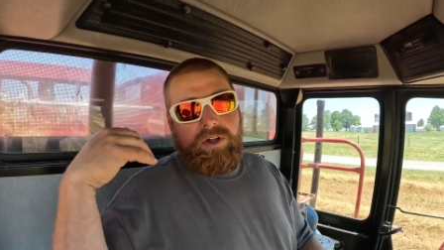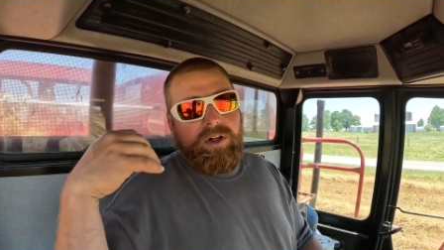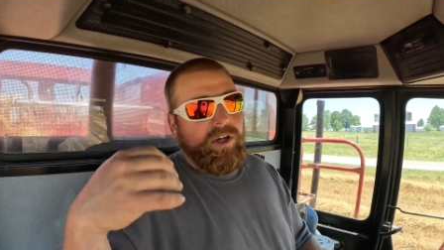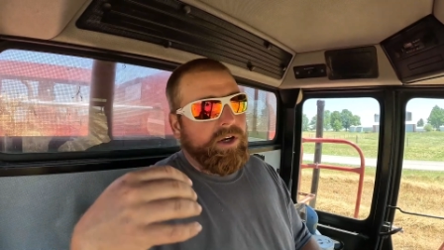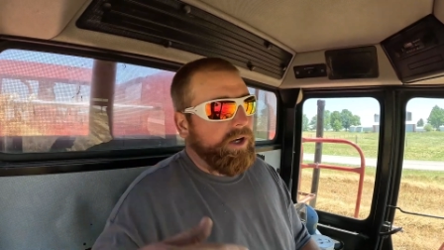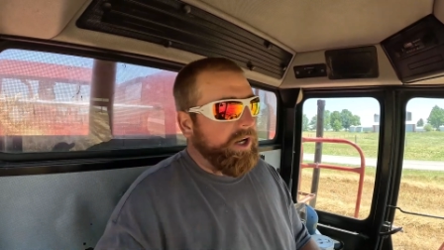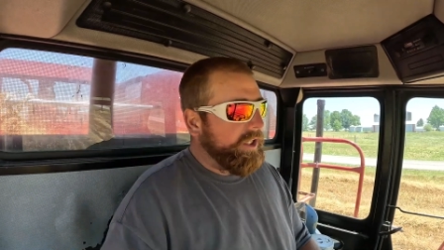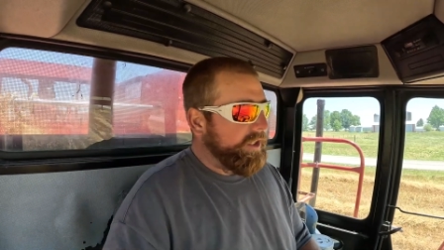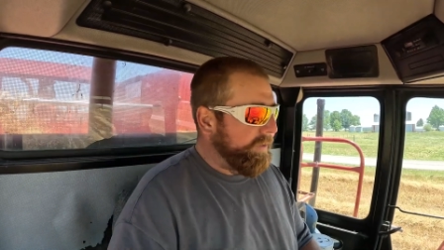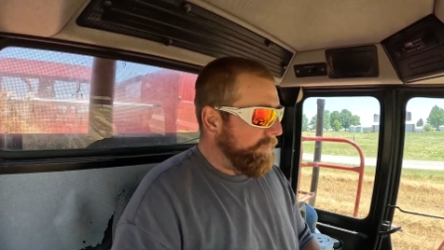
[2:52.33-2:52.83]

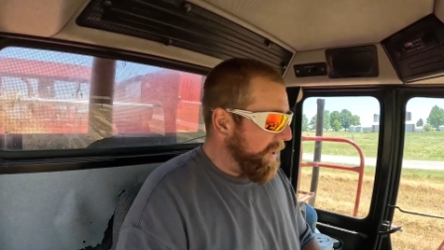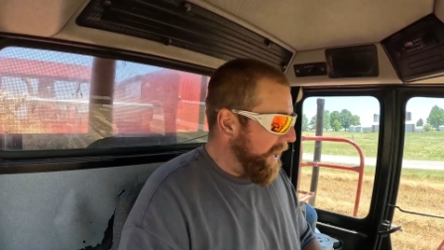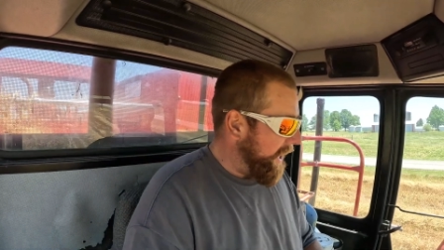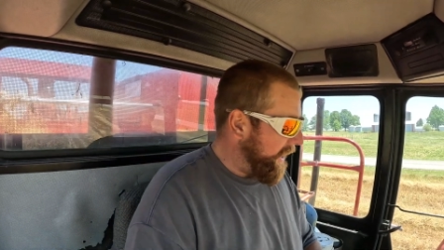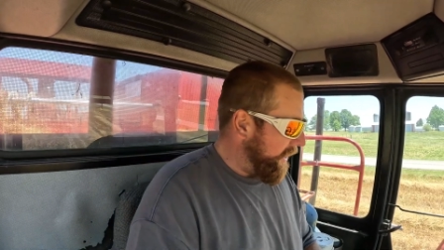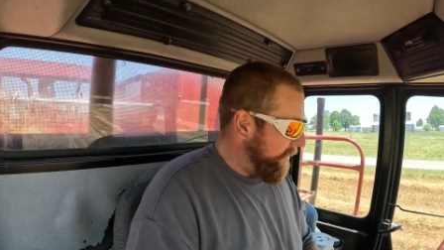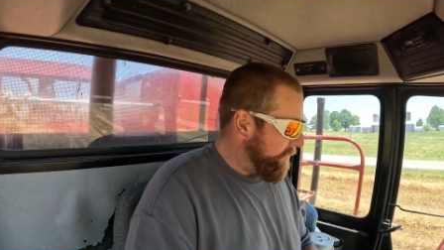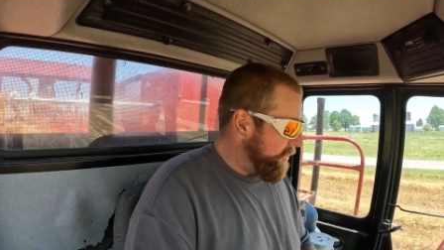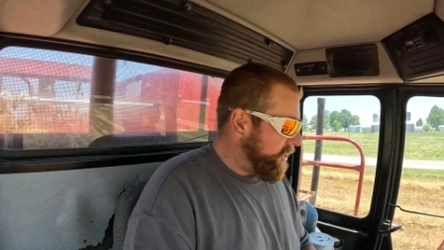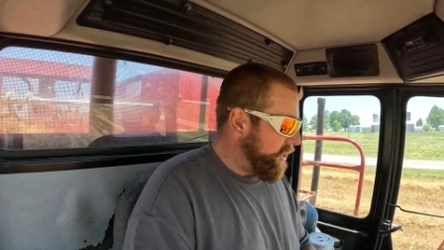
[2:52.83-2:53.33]
clear out the
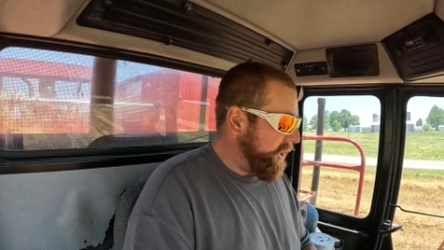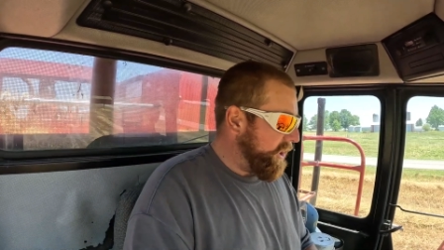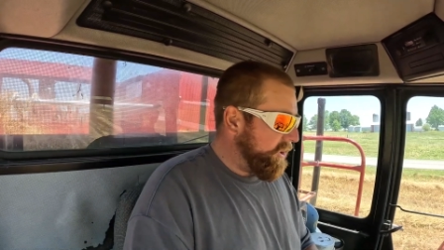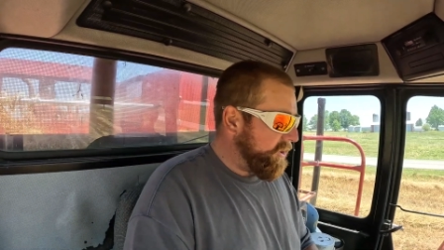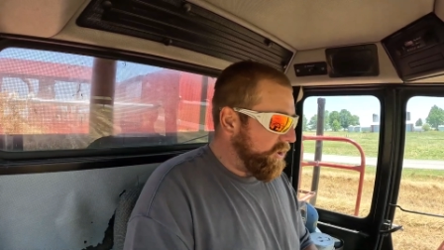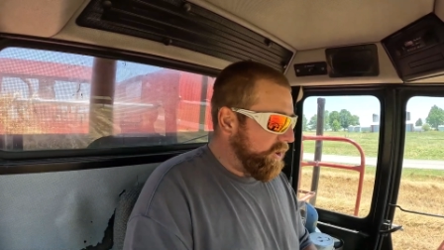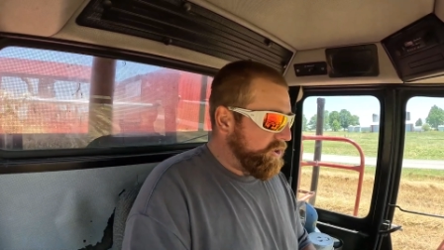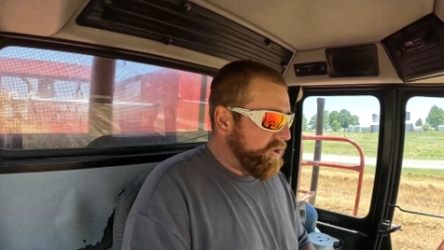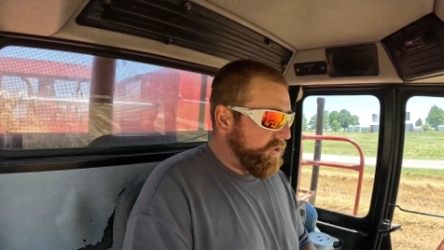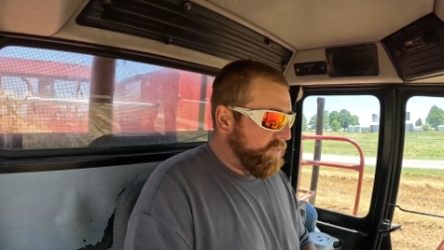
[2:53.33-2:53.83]
back of the
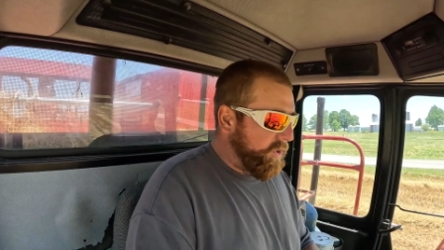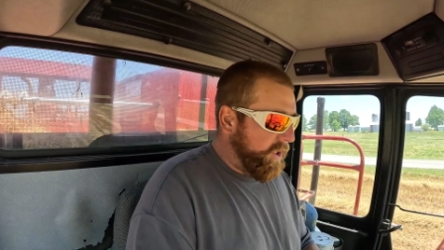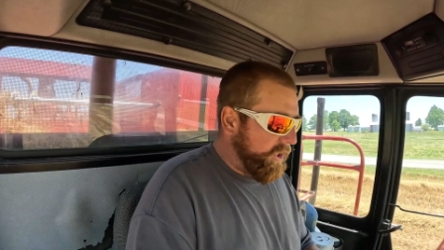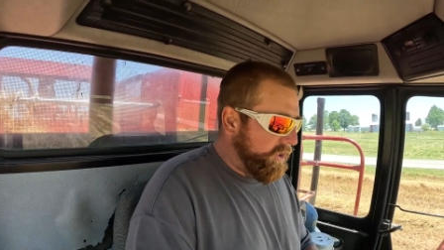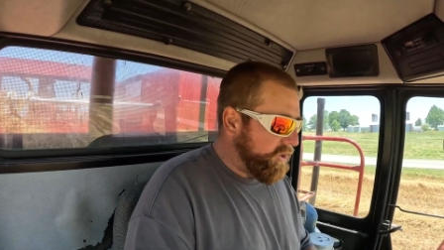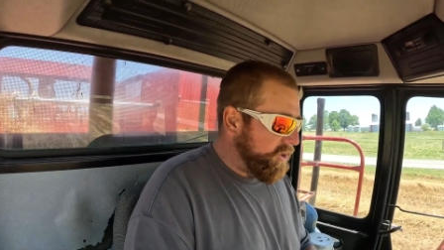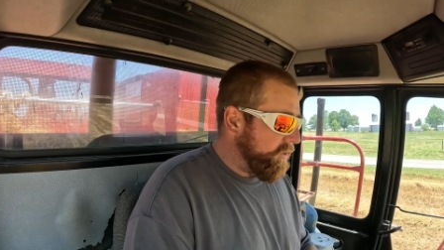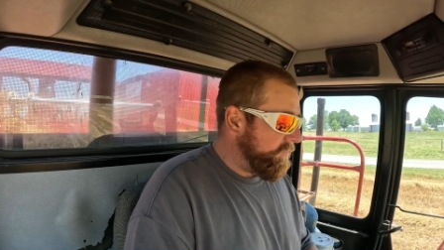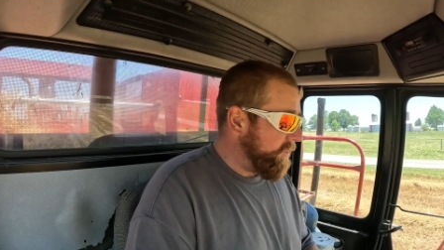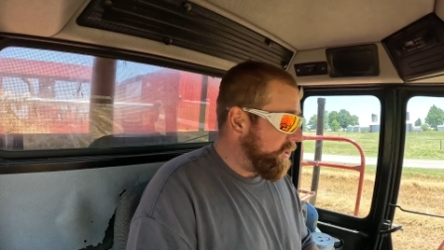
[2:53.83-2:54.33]
machine because you're
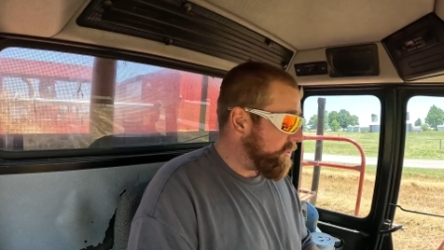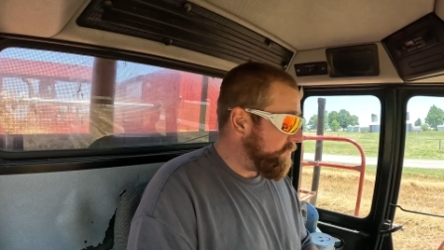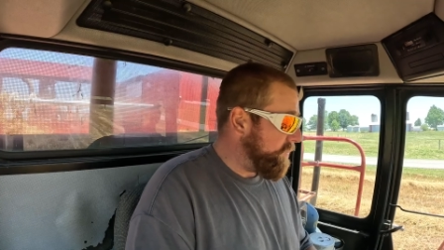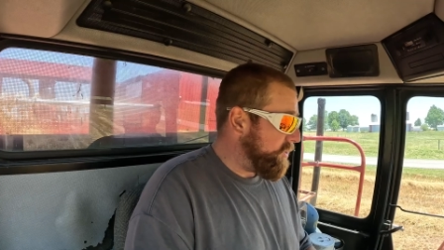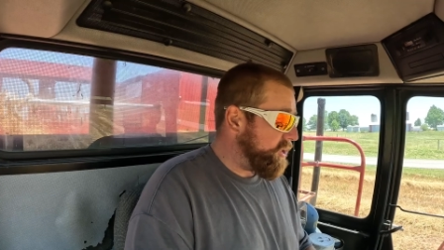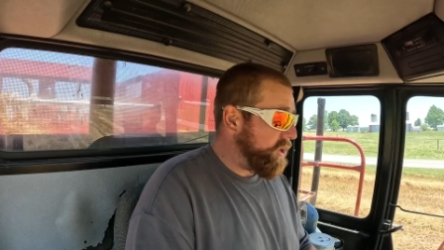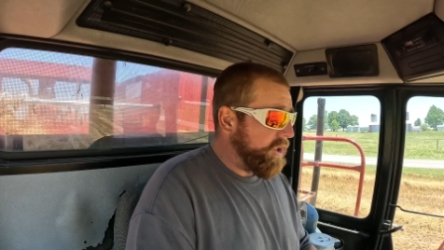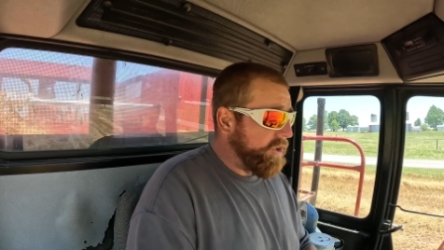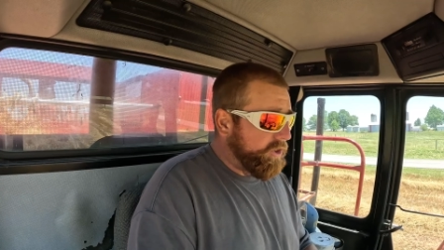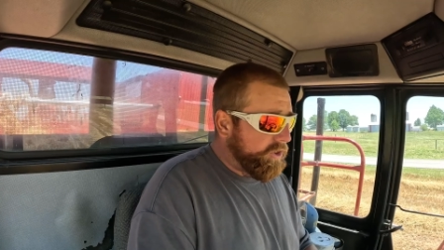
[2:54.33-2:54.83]
running too much
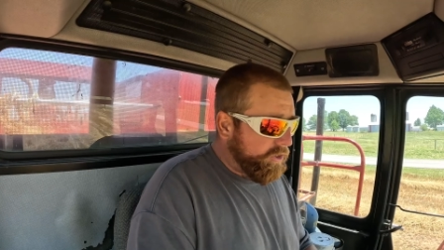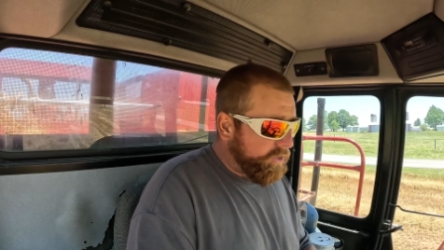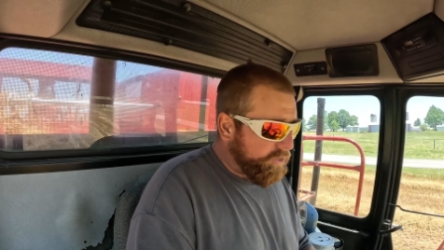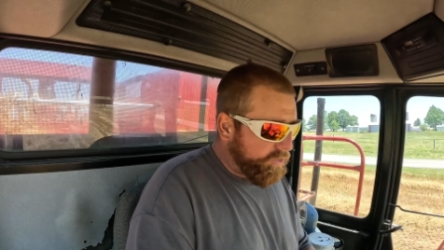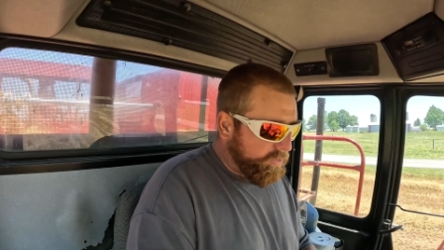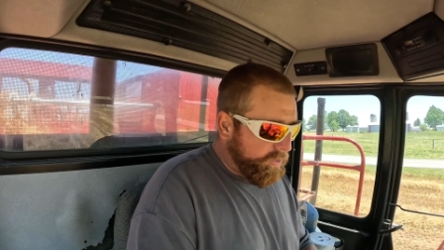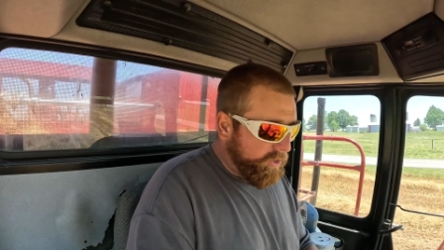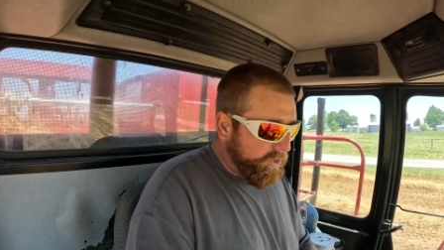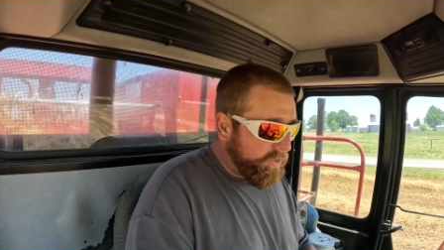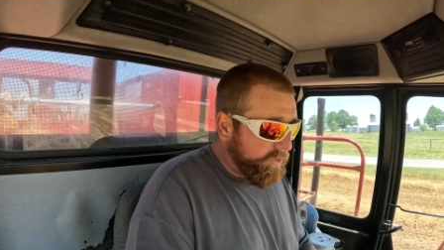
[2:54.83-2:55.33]
material
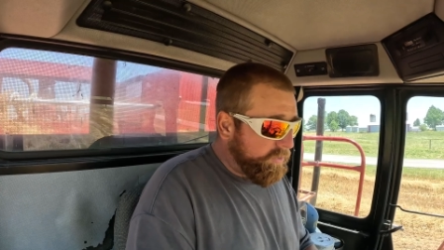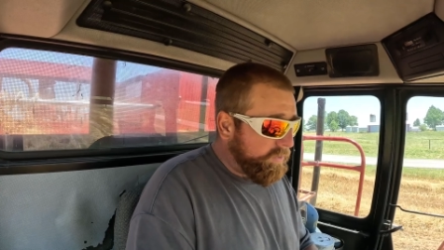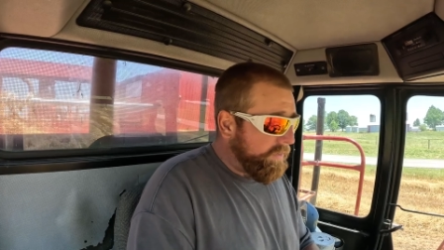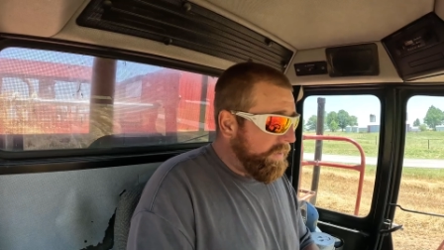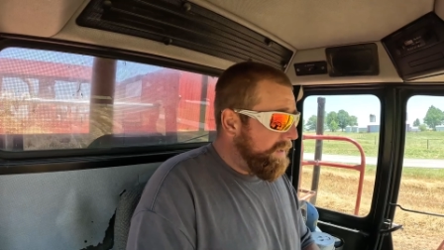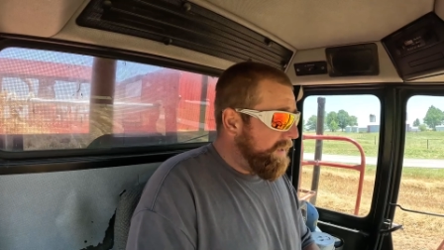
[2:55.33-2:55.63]
through.